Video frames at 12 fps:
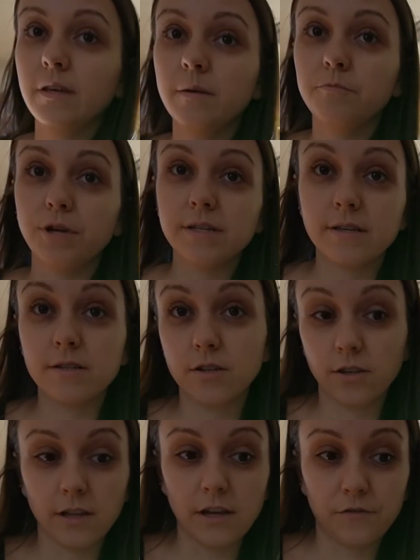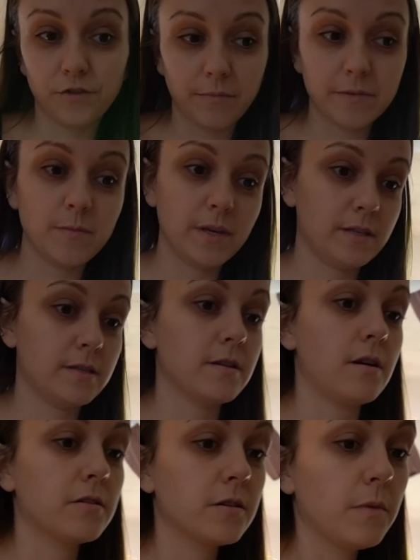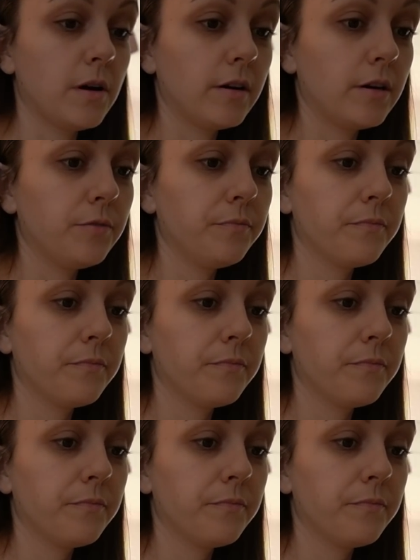brings us good luck for them to be in stock tomorrow.